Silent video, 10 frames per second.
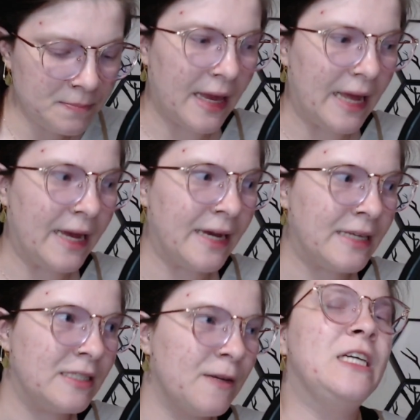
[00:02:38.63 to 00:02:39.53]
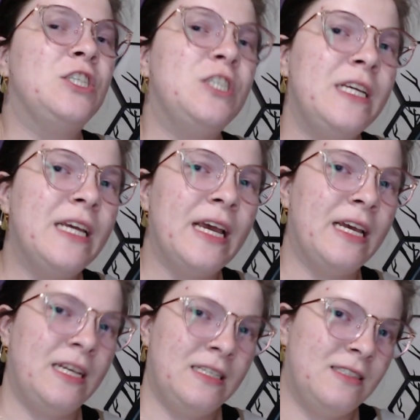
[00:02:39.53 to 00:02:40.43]
and she
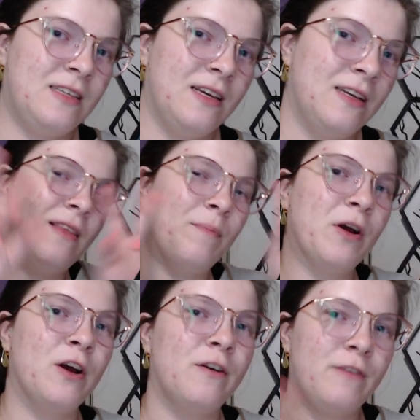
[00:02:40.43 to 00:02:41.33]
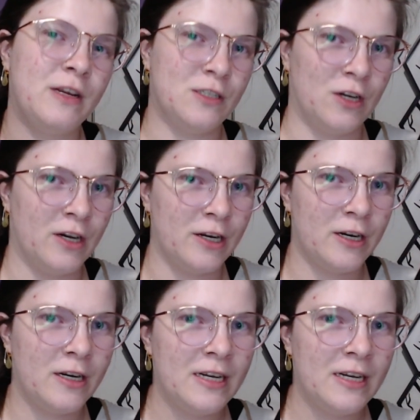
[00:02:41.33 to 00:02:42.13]
is the perfect daughter.